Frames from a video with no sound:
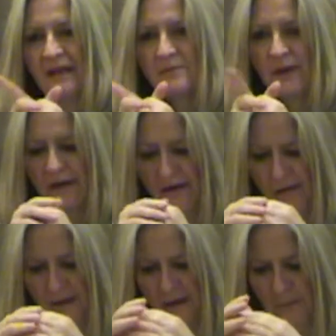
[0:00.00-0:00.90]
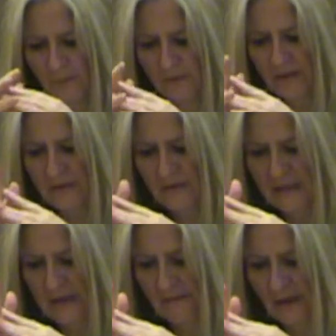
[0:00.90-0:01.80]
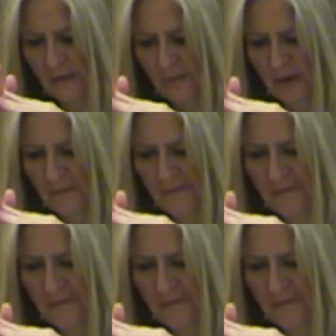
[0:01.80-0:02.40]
as my colleague, Professor Steve Guthrie.